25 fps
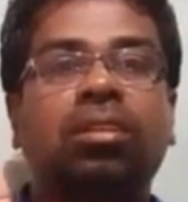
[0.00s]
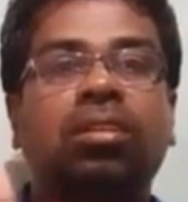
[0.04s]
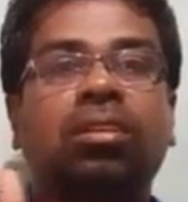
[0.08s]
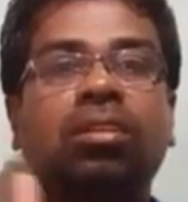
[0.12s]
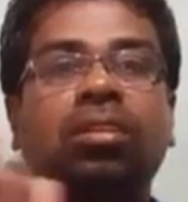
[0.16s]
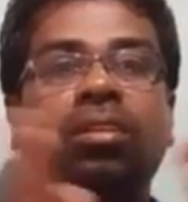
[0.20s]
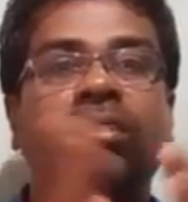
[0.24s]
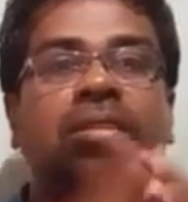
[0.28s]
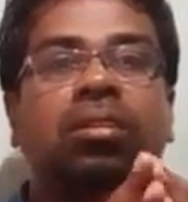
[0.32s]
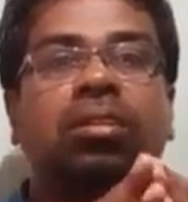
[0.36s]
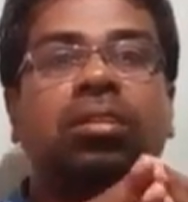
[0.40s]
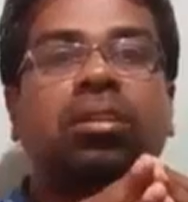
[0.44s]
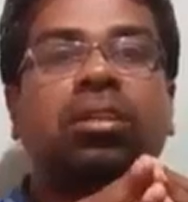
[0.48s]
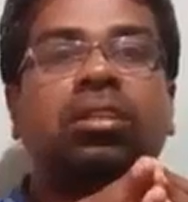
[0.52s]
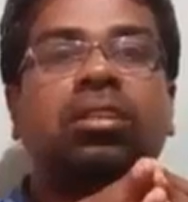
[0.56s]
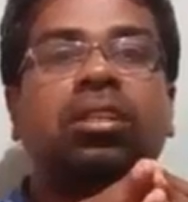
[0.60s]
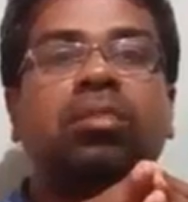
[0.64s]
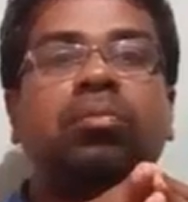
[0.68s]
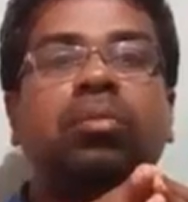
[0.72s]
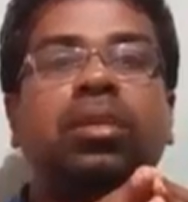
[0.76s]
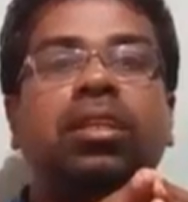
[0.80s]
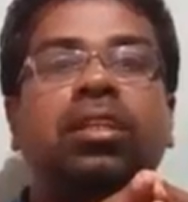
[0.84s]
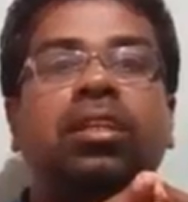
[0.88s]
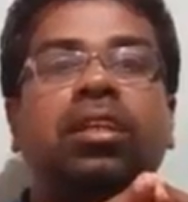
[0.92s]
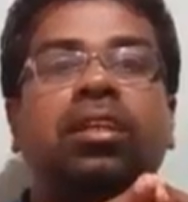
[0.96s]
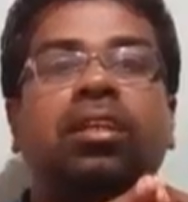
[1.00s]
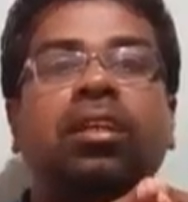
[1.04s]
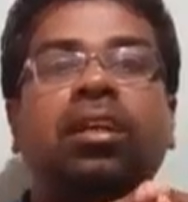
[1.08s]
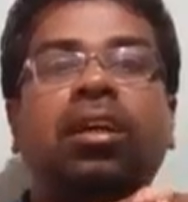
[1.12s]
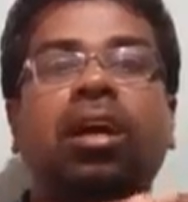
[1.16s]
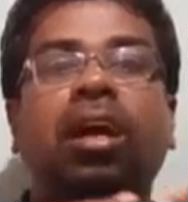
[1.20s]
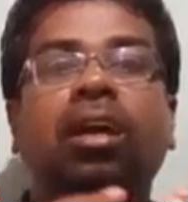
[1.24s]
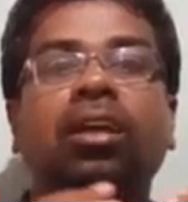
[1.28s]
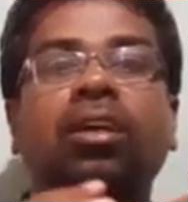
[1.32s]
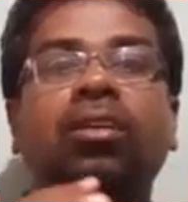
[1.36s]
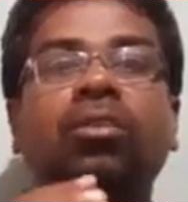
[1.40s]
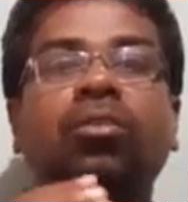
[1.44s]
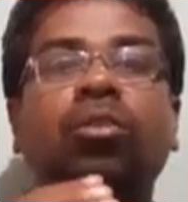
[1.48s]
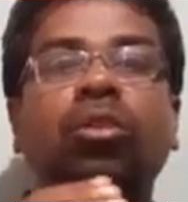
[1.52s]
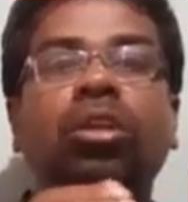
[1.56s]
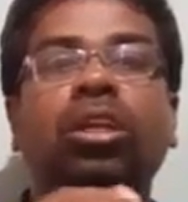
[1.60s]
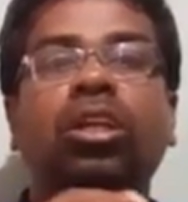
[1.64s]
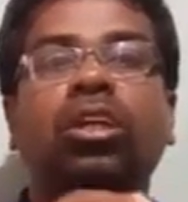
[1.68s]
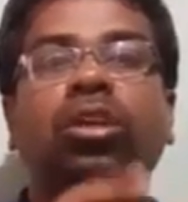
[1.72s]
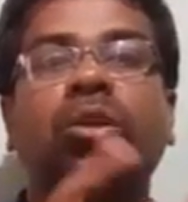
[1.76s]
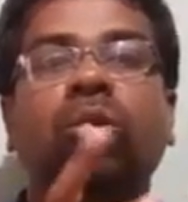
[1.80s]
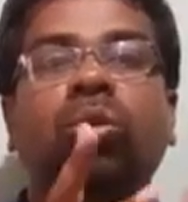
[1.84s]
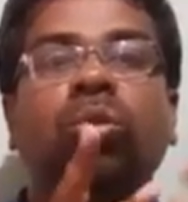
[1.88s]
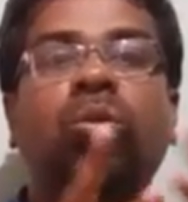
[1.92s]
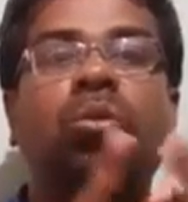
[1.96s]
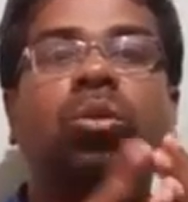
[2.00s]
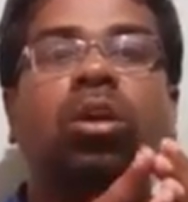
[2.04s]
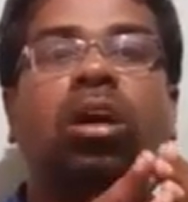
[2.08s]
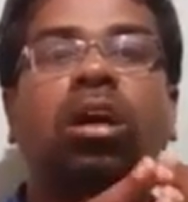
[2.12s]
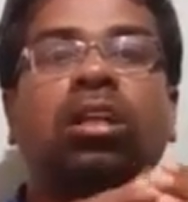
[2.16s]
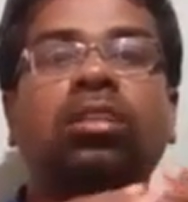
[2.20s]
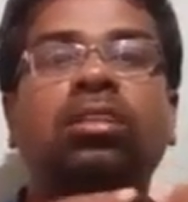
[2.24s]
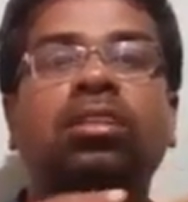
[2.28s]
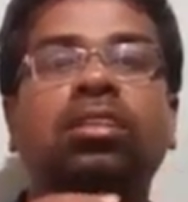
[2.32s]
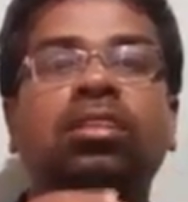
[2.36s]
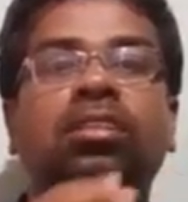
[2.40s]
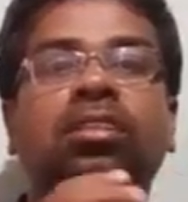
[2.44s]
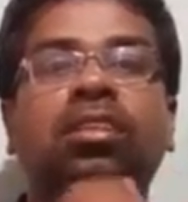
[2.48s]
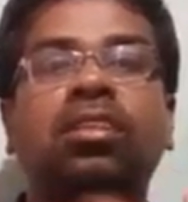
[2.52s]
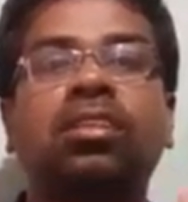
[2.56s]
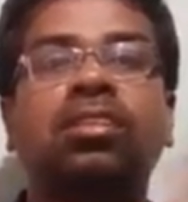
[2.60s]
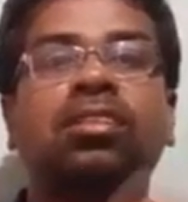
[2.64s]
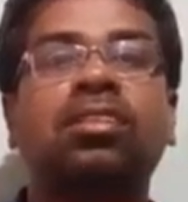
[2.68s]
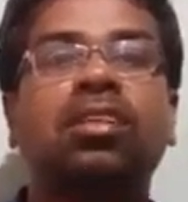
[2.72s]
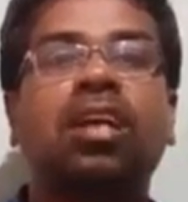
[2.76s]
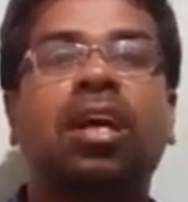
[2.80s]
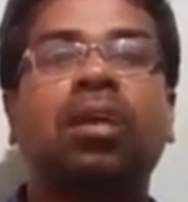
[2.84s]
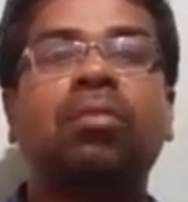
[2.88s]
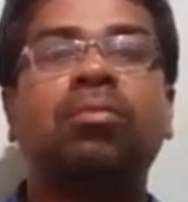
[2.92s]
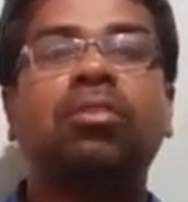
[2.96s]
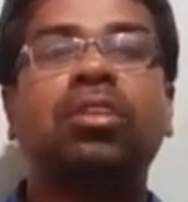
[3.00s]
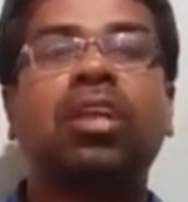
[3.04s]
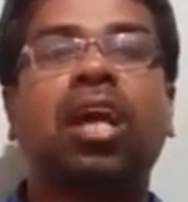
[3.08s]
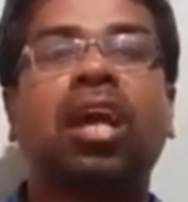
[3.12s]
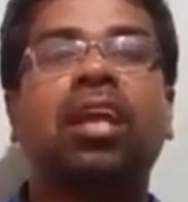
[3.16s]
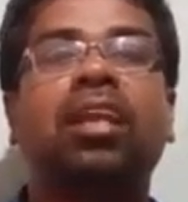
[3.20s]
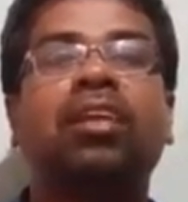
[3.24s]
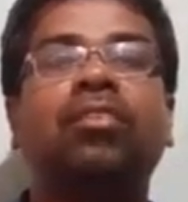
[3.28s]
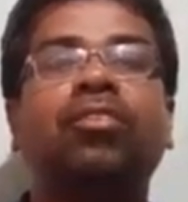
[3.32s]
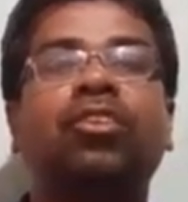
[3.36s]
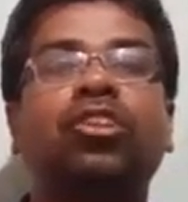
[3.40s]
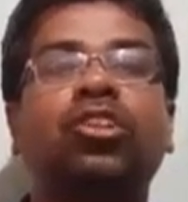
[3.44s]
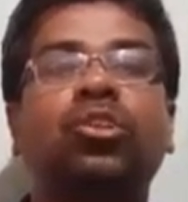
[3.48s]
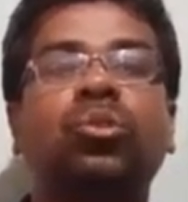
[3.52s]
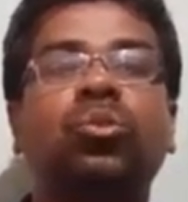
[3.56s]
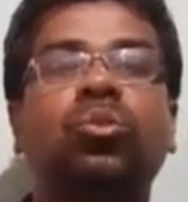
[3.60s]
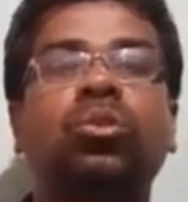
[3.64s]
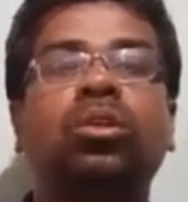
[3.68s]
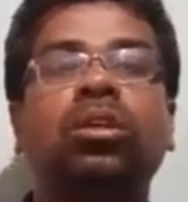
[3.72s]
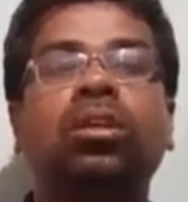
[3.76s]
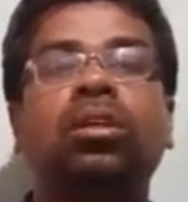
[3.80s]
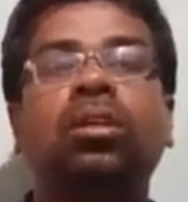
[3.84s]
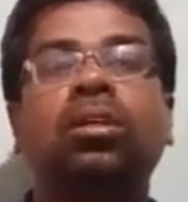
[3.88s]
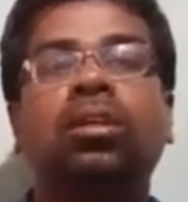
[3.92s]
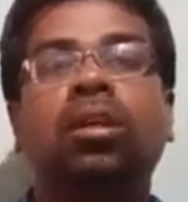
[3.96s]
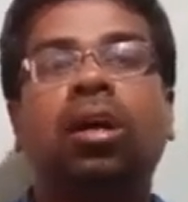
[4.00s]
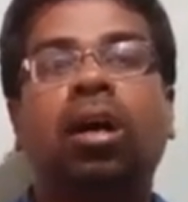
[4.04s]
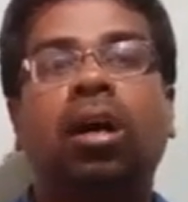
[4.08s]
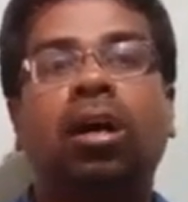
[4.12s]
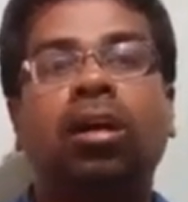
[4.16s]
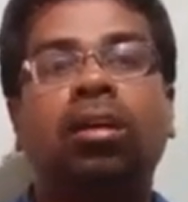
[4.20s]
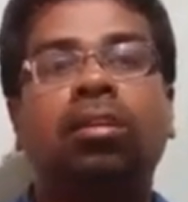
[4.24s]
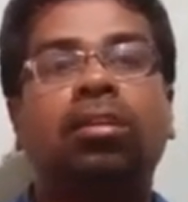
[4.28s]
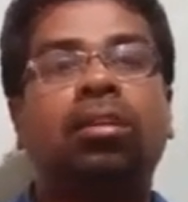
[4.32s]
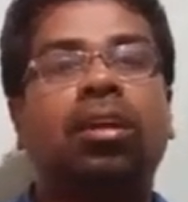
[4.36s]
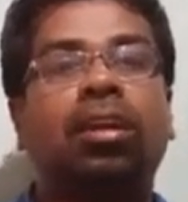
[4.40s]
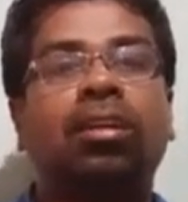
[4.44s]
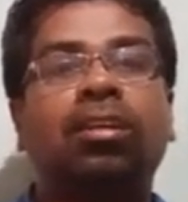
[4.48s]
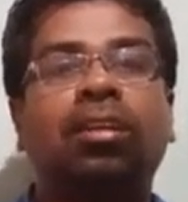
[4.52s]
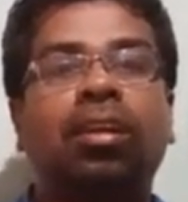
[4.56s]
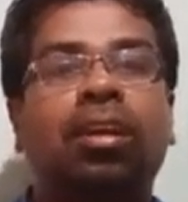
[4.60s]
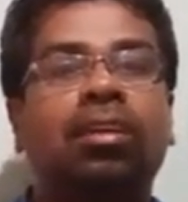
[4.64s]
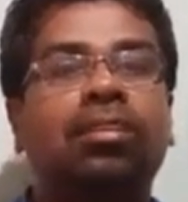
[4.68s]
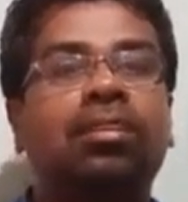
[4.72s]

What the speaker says: Not, it doesn't mean that I only know all these things I'm sharing with you.